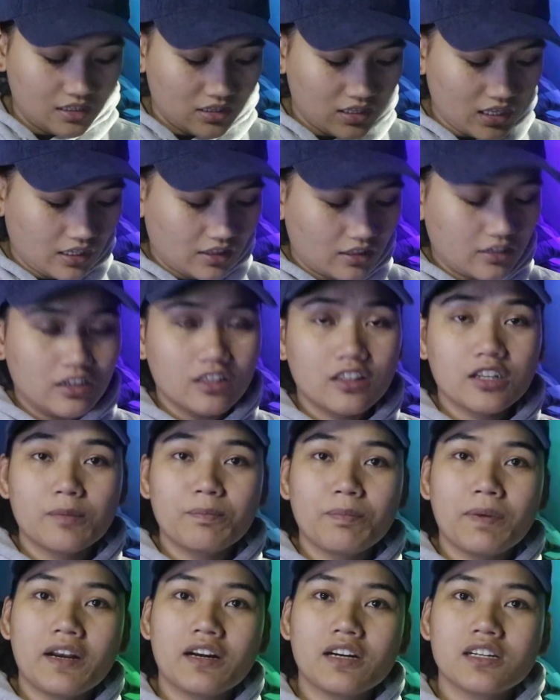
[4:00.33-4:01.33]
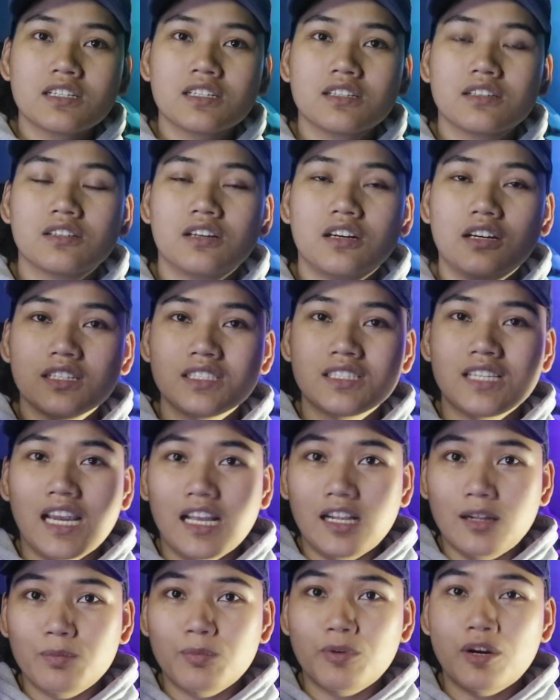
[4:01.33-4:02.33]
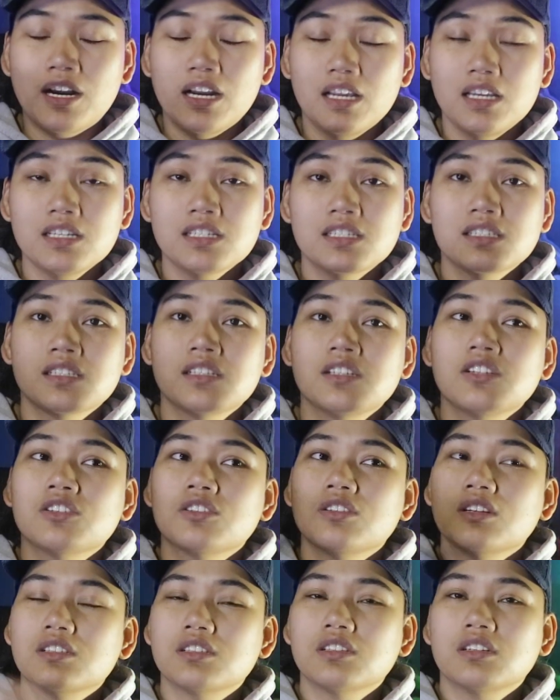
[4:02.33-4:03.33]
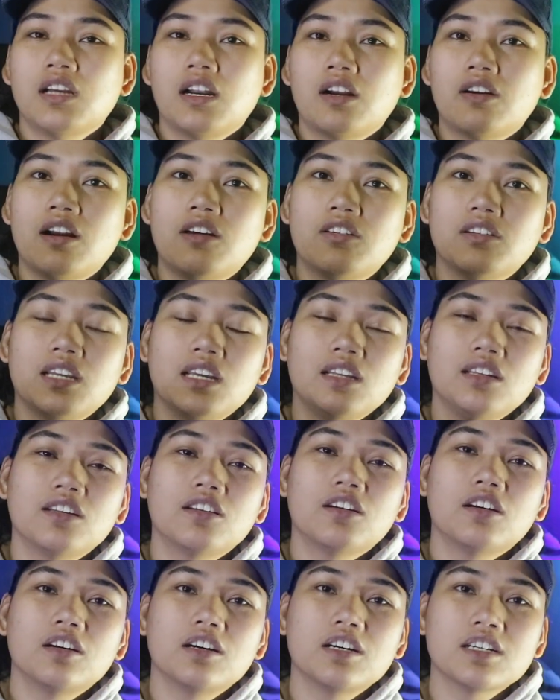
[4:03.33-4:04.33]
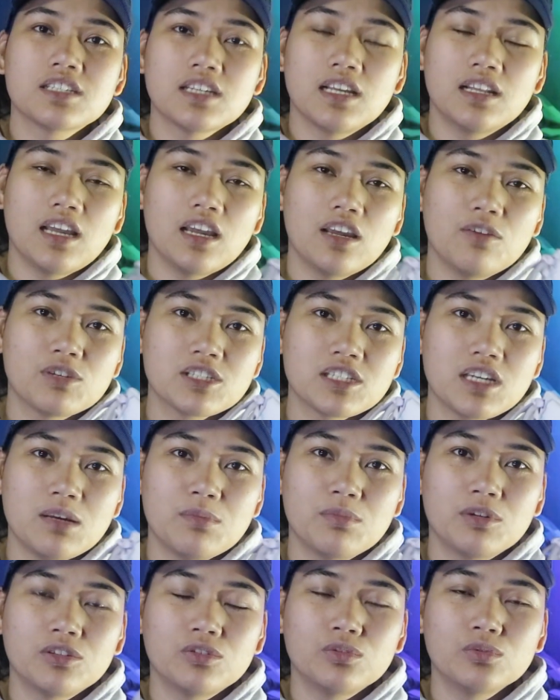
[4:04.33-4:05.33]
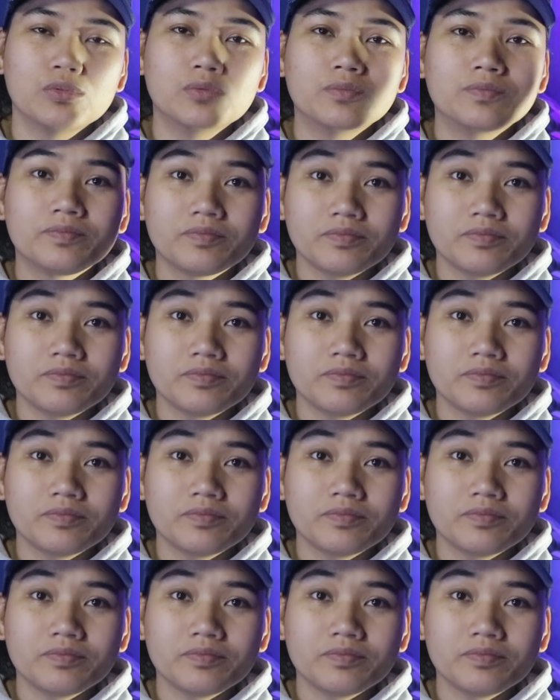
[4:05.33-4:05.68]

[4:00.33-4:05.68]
Like the other pairs sale price, so it's around $80, and I was able to